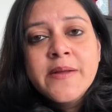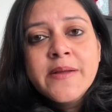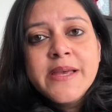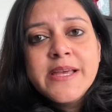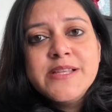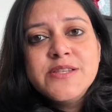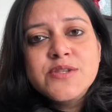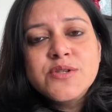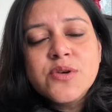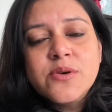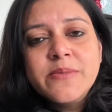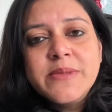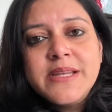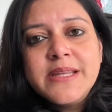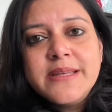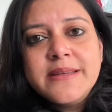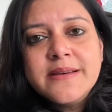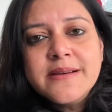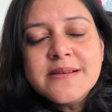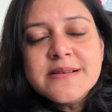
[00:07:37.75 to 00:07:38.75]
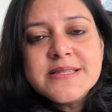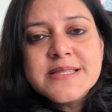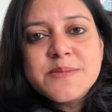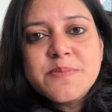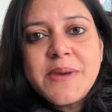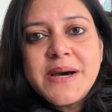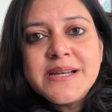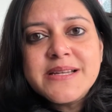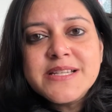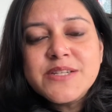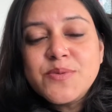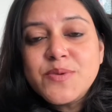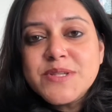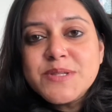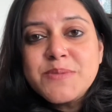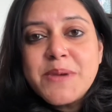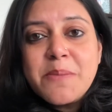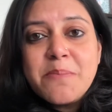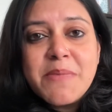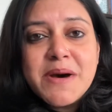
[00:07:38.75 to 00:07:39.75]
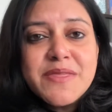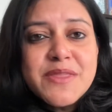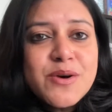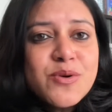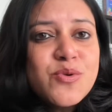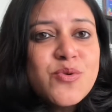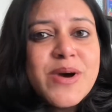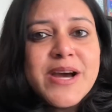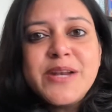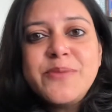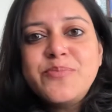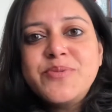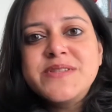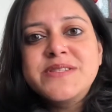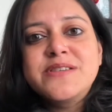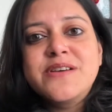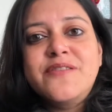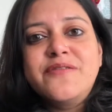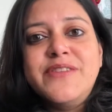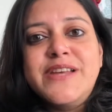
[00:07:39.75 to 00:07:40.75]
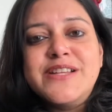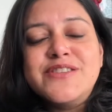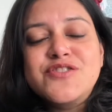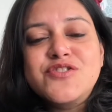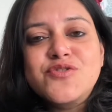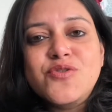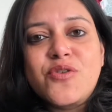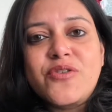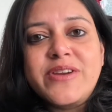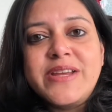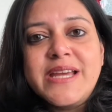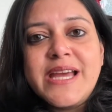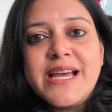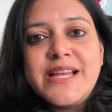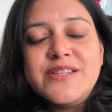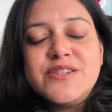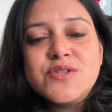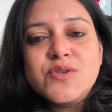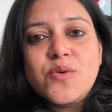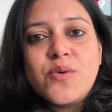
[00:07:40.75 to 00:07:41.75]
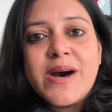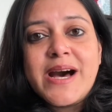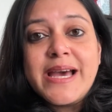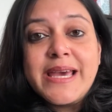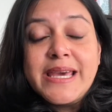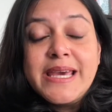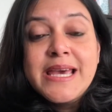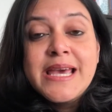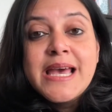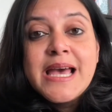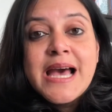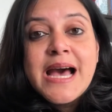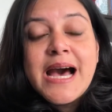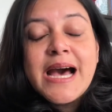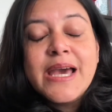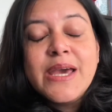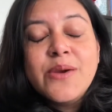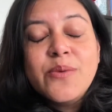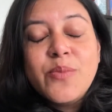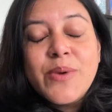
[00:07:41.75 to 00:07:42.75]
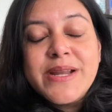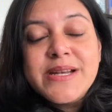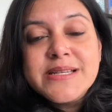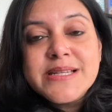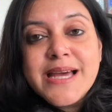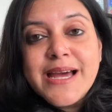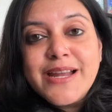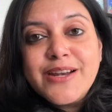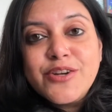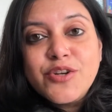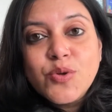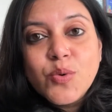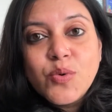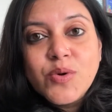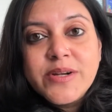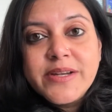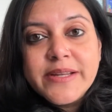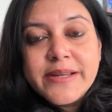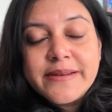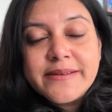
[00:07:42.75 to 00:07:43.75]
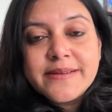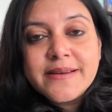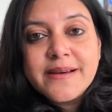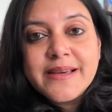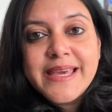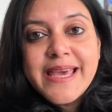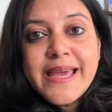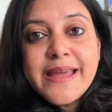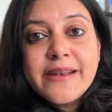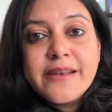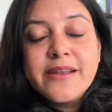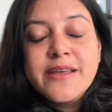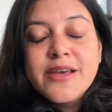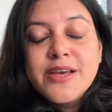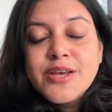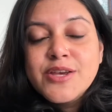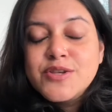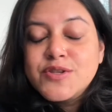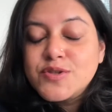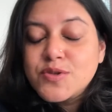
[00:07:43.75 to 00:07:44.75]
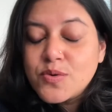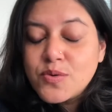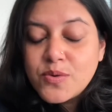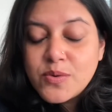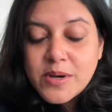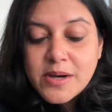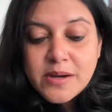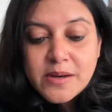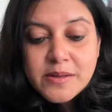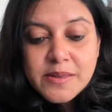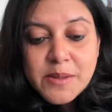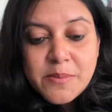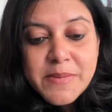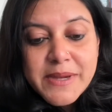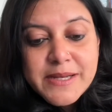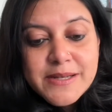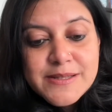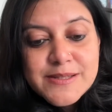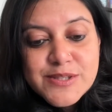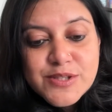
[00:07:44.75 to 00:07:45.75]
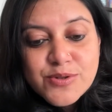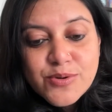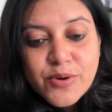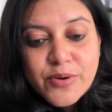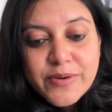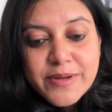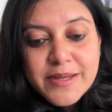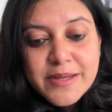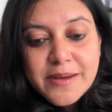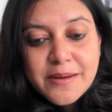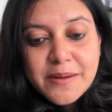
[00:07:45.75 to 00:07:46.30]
in so many years, but it was my mother who had preserved that story, and so I went and told it again. So the medal story,